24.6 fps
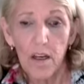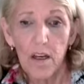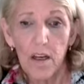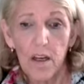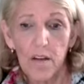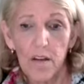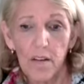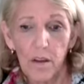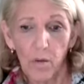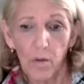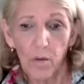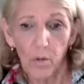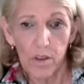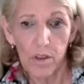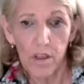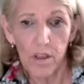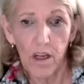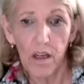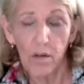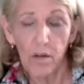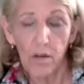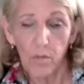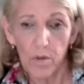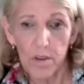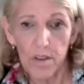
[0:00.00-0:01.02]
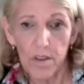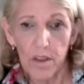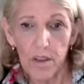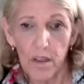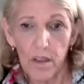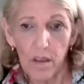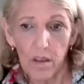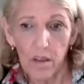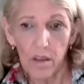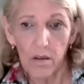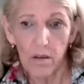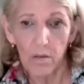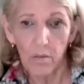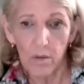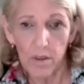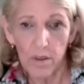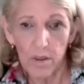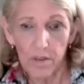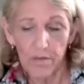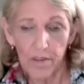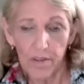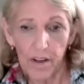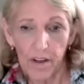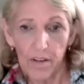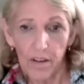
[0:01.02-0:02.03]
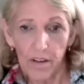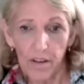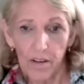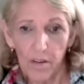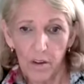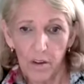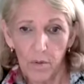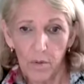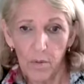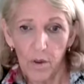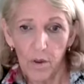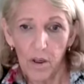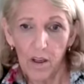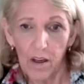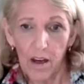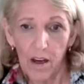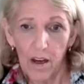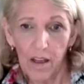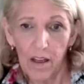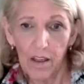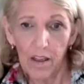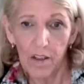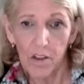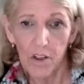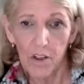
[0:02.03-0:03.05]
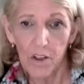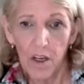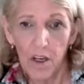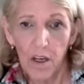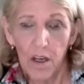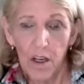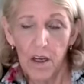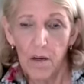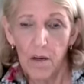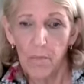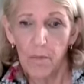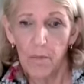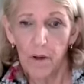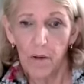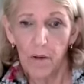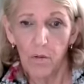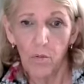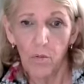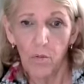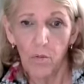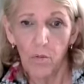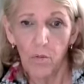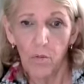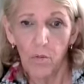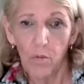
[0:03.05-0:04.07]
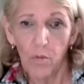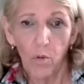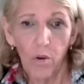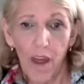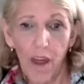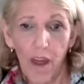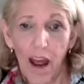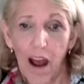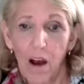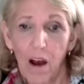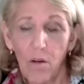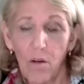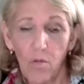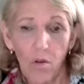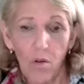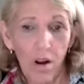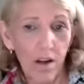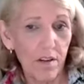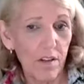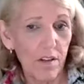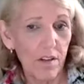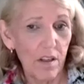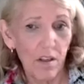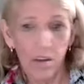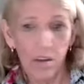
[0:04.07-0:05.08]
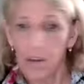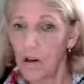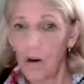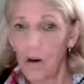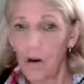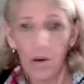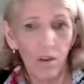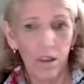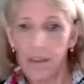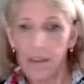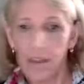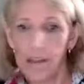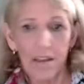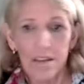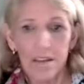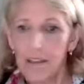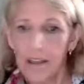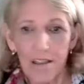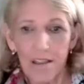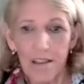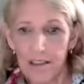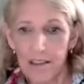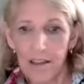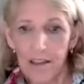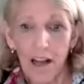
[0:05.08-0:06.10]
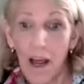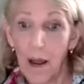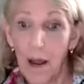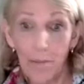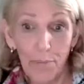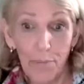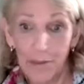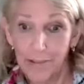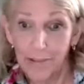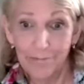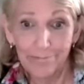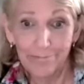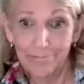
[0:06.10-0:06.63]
that were done was the was founding of the community college. But without Ron DiNicola, it doesn't happen.